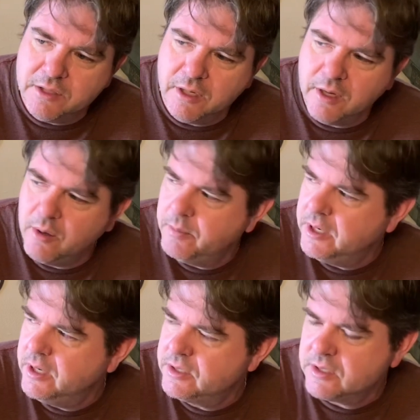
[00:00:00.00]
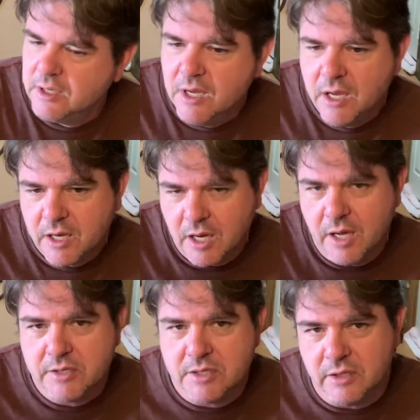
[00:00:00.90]
You know, I mean, it's
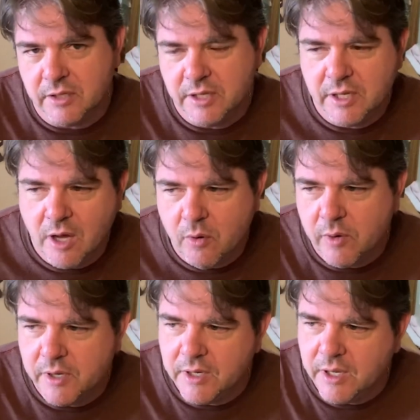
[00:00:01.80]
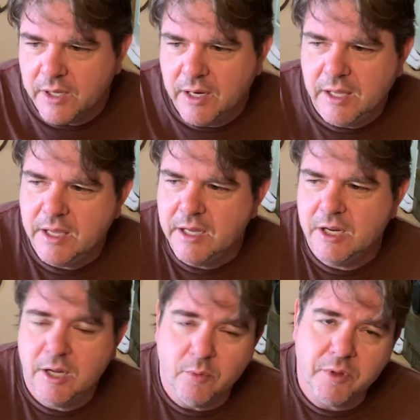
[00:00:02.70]
constantly going, and they heated
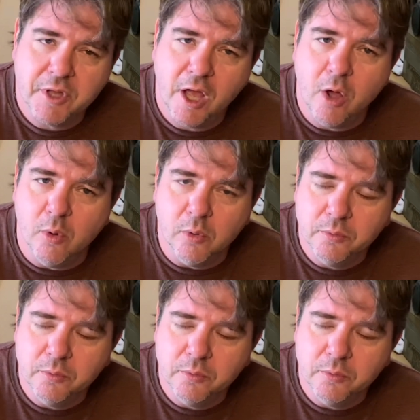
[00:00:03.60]
it with coal.